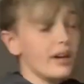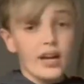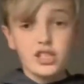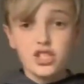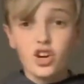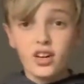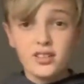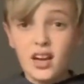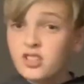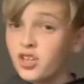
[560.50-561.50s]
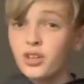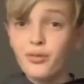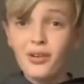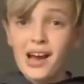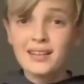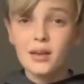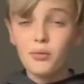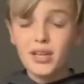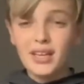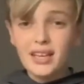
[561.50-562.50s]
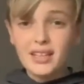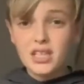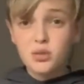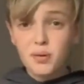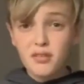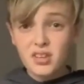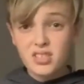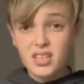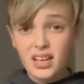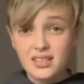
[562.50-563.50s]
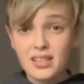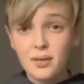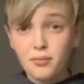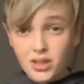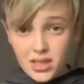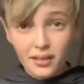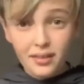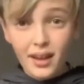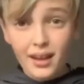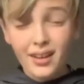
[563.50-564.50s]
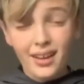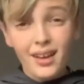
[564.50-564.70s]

I just got to touch on the fact that we need experience in that team for Sunday.